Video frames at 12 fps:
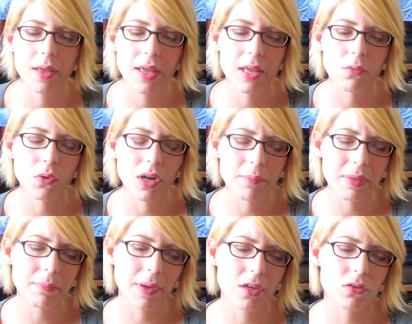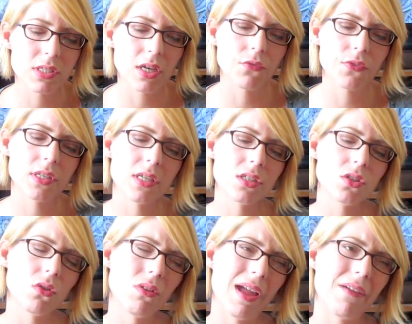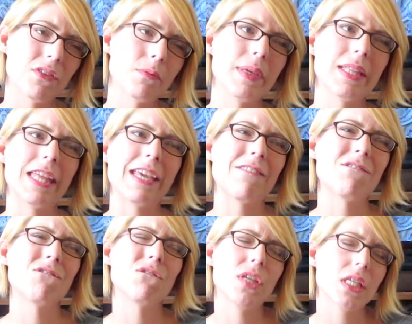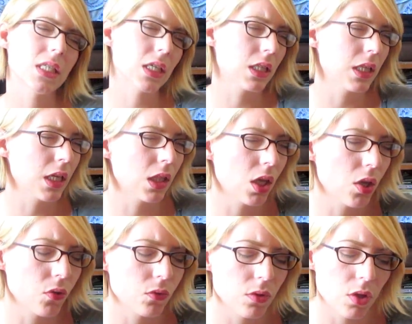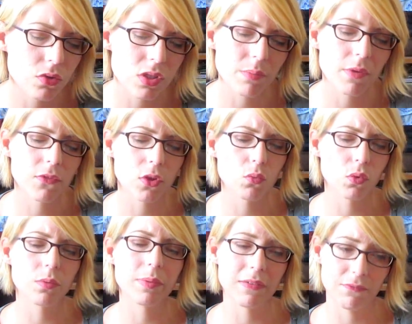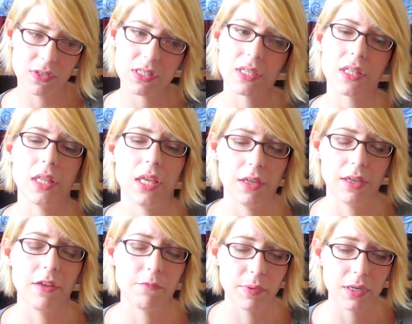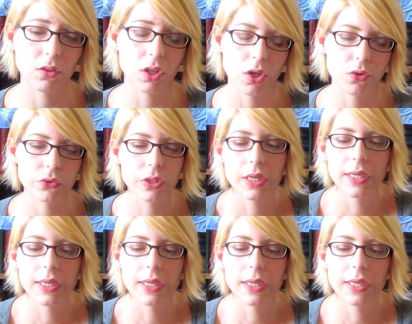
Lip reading: And when I mean by yourself, you don't have to be like physically alone, though some of you will be physically have been alone.